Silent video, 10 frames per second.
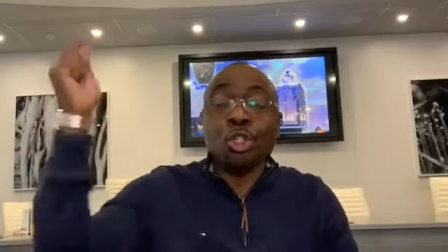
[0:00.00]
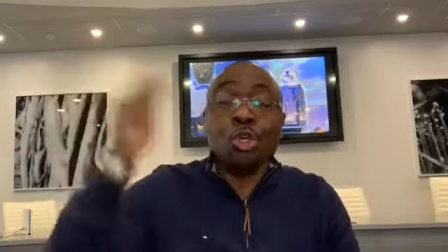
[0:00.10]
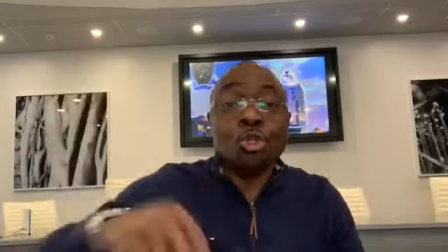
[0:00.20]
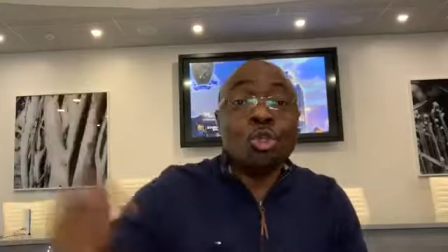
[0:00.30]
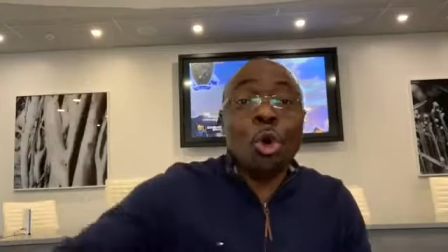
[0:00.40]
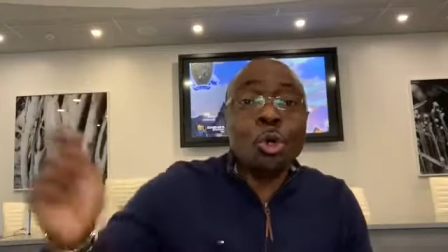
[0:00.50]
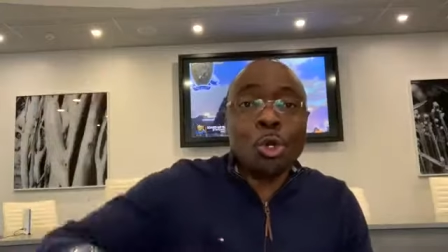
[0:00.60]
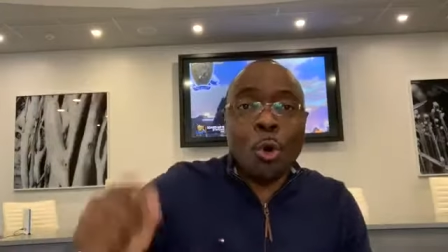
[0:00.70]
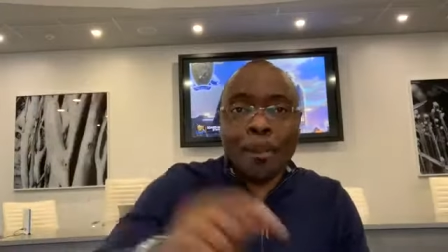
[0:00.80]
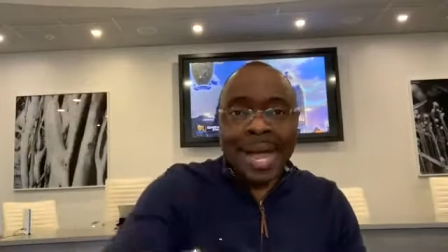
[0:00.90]
You know
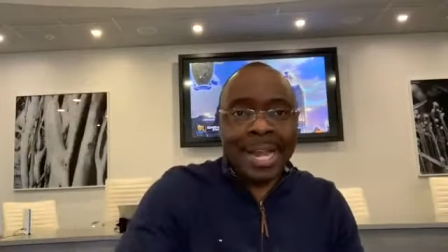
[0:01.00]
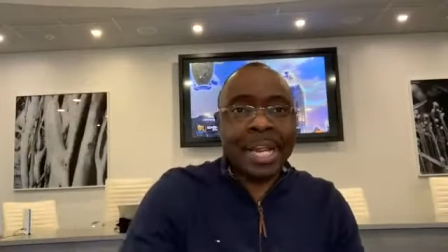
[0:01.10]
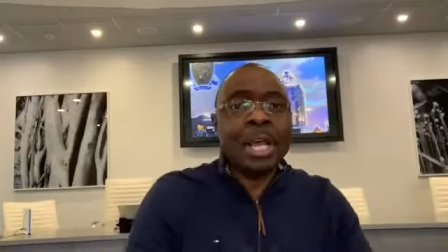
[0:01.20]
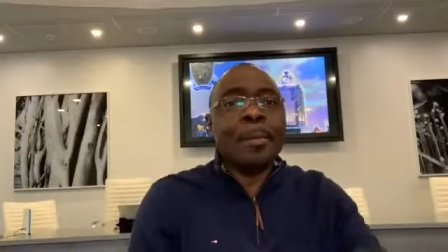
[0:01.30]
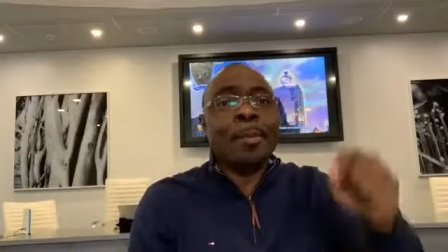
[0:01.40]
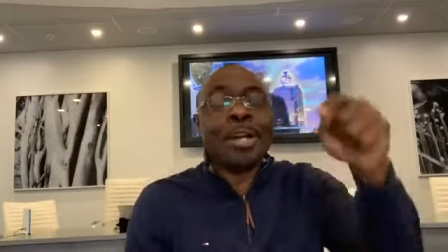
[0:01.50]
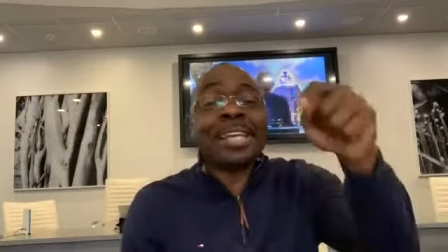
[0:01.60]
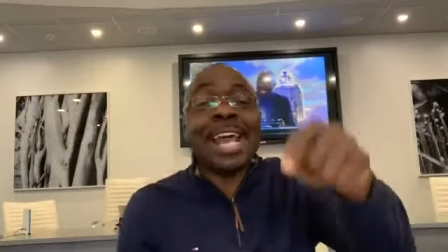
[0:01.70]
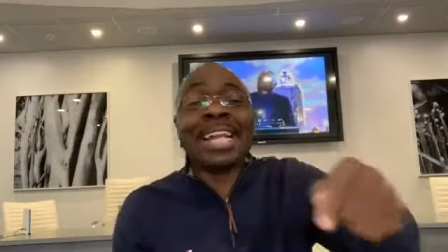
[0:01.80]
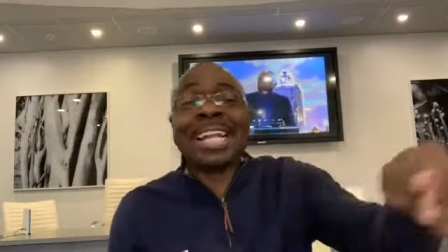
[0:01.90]
no man,
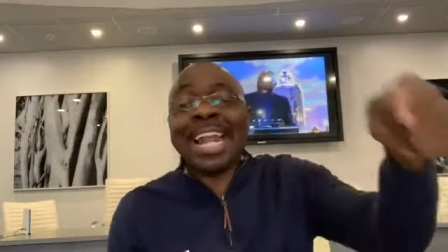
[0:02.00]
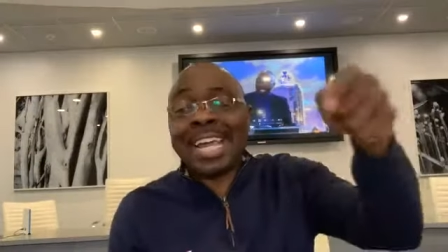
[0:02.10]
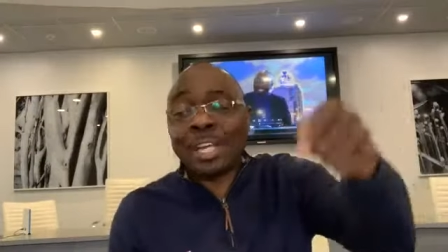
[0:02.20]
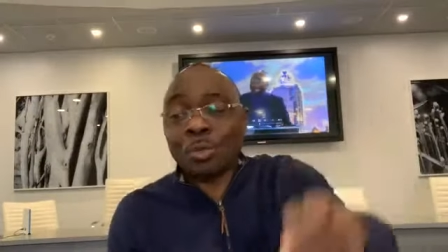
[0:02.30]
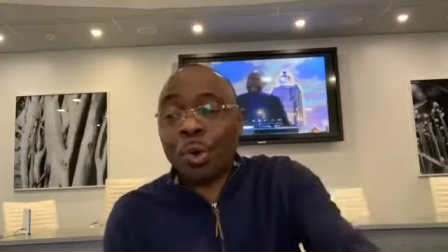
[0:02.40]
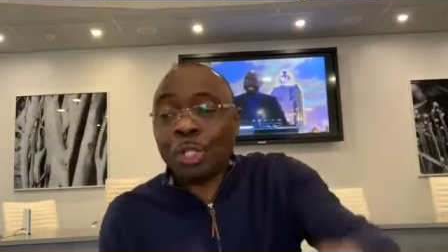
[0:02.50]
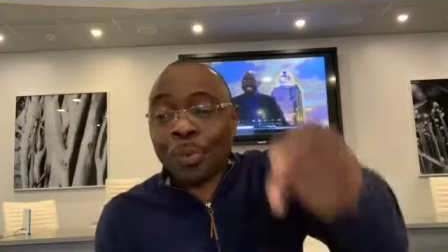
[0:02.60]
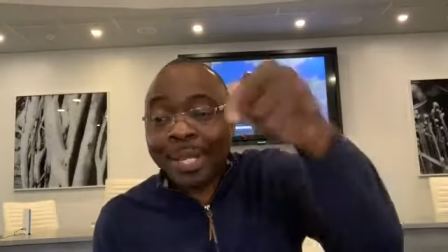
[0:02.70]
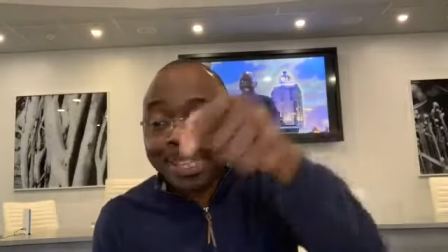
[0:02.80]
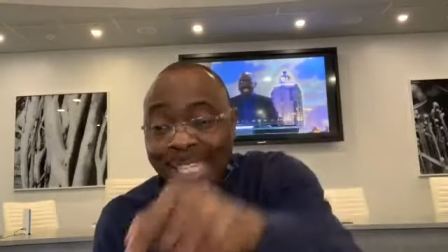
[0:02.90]
but yet, like it
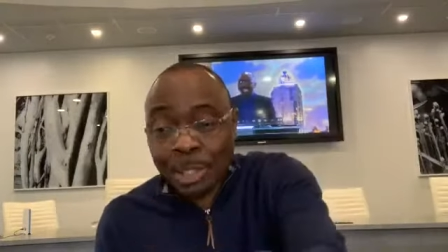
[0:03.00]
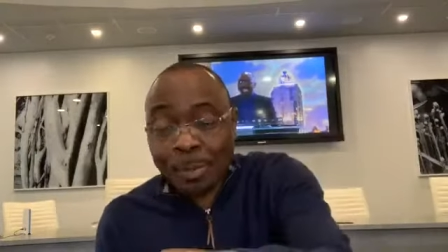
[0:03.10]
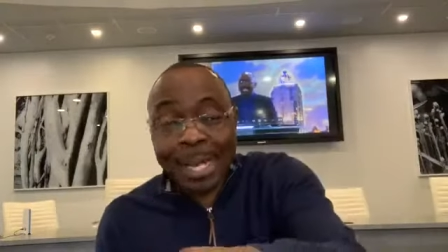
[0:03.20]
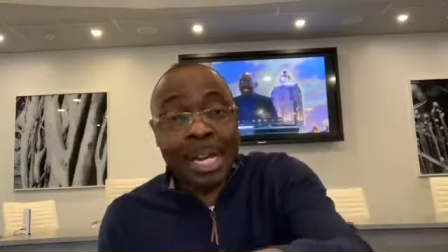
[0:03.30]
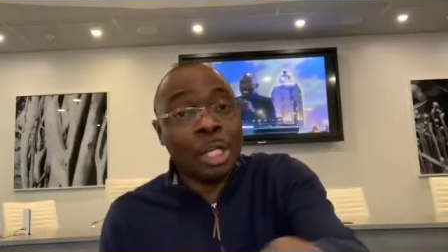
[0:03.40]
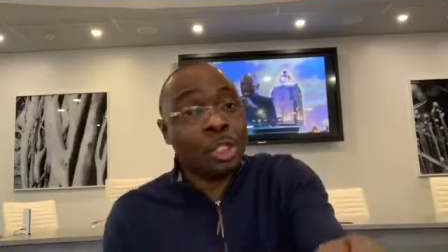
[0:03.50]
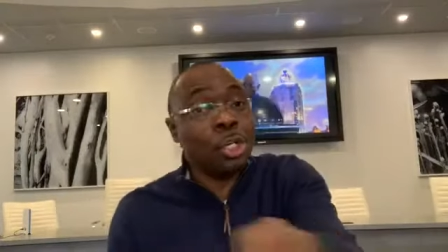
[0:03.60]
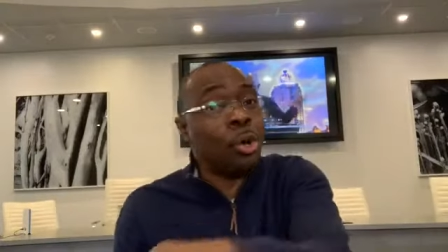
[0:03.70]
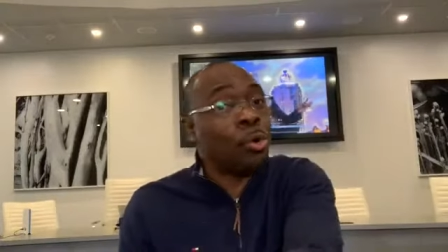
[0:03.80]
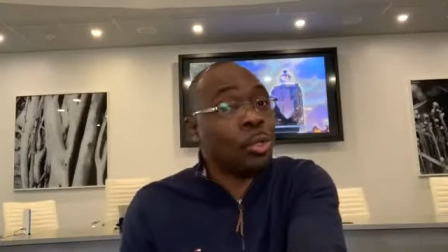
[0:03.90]
was with this man, do
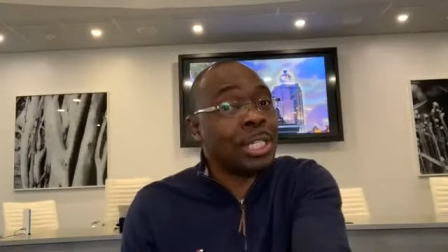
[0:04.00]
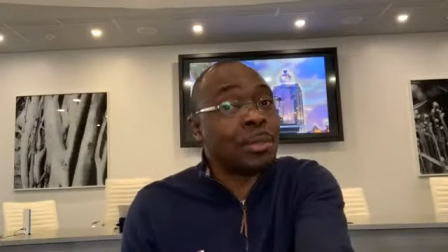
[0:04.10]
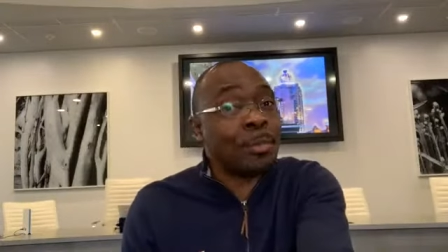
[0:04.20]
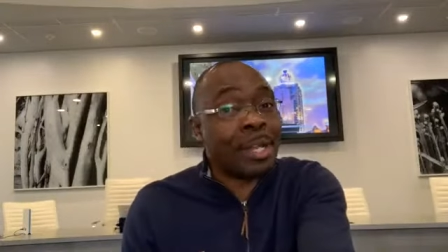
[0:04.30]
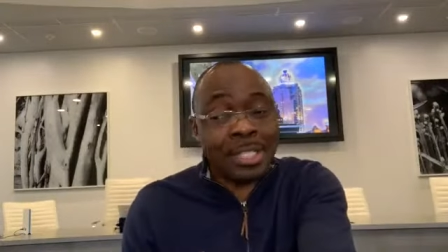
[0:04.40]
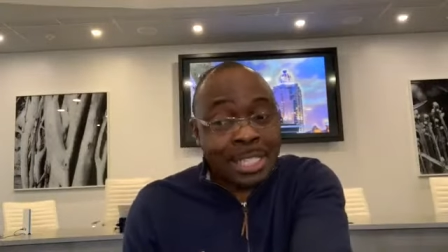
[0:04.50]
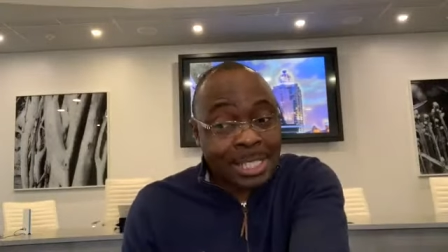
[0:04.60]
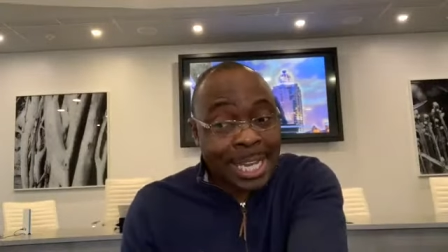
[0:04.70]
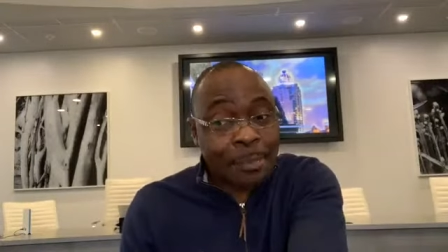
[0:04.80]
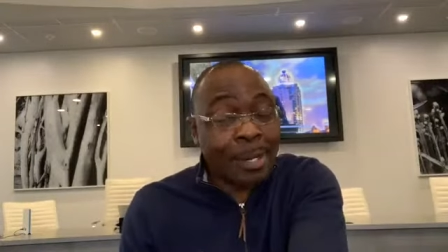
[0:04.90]
you know who this man, this
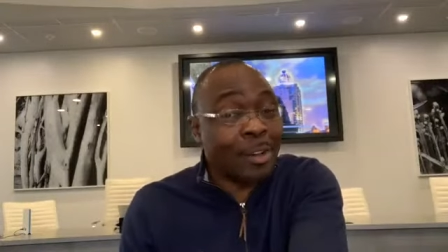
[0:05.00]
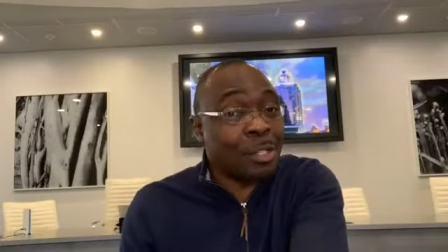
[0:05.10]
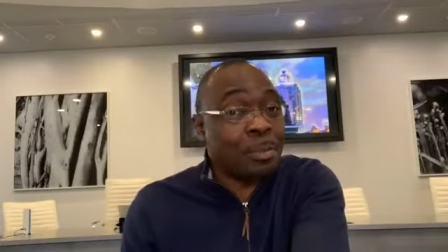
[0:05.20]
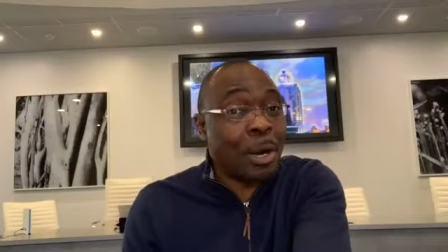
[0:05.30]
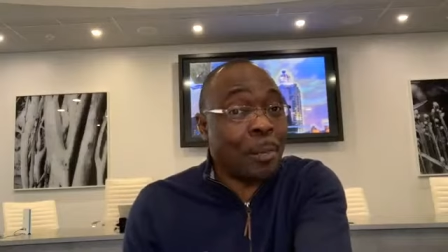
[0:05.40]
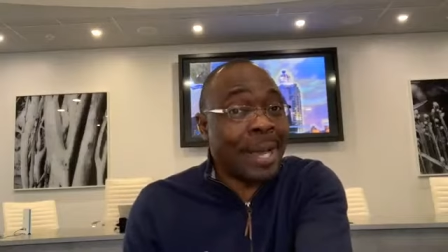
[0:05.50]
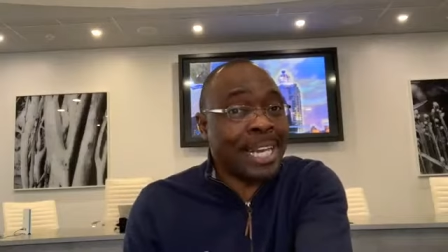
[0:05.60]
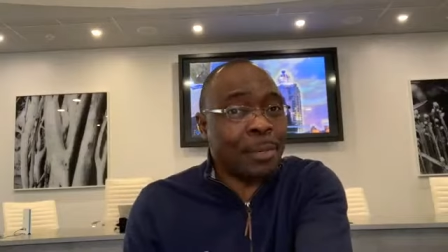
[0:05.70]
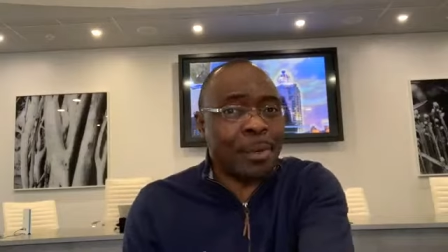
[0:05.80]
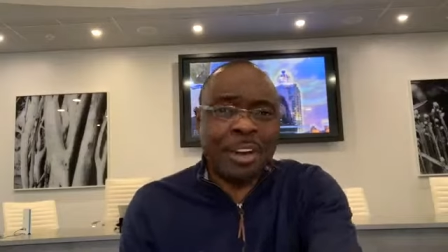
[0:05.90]
statement of this man
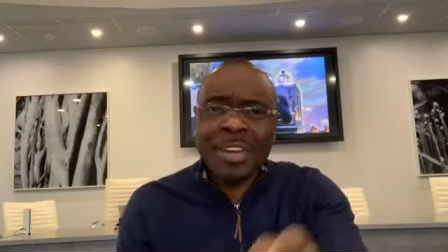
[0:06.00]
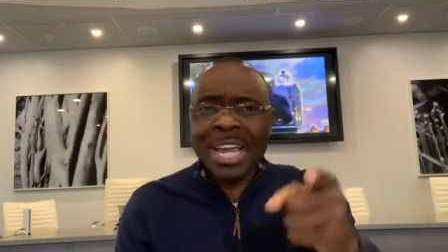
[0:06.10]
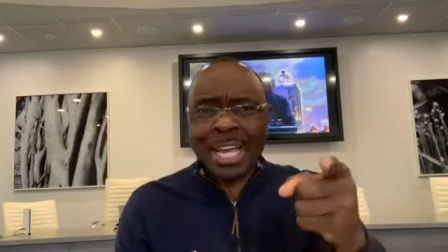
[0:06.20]
reminded me of?